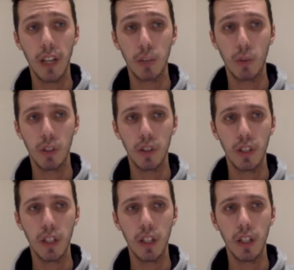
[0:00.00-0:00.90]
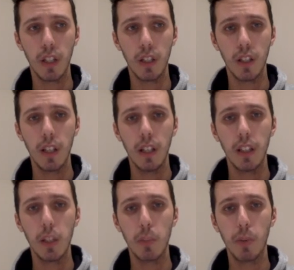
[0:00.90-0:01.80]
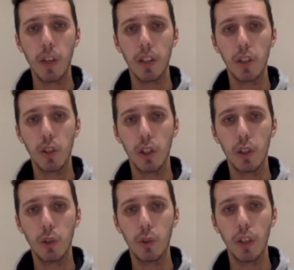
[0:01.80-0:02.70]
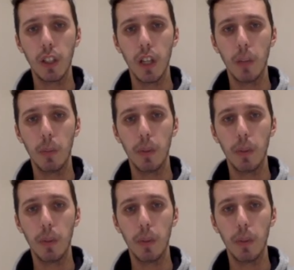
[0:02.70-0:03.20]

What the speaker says: ones is this price is going to rally up.